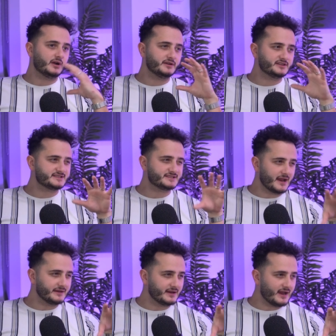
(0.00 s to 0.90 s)

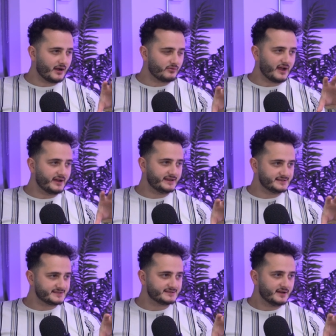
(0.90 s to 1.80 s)
understanding how that
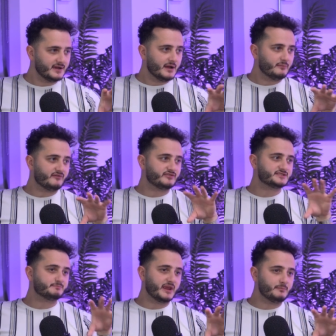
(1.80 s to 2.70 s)
is. But yeah. Hmm.
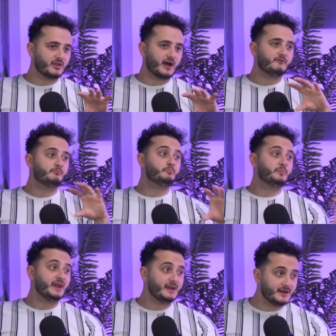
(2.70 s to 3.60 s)
for people that have
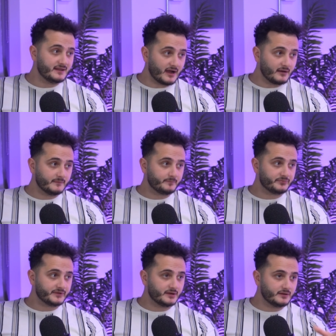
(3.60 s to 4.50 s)
been in that
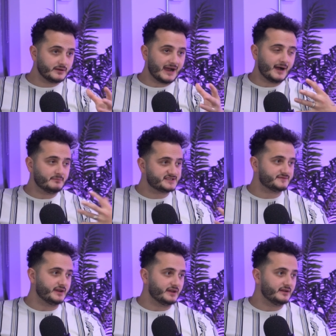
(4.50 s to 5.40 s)

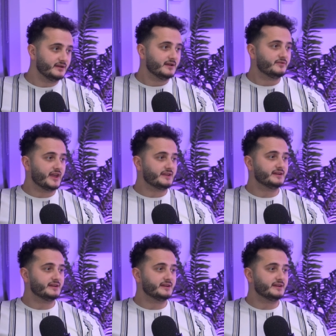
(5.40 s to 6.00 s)
atmosphere, they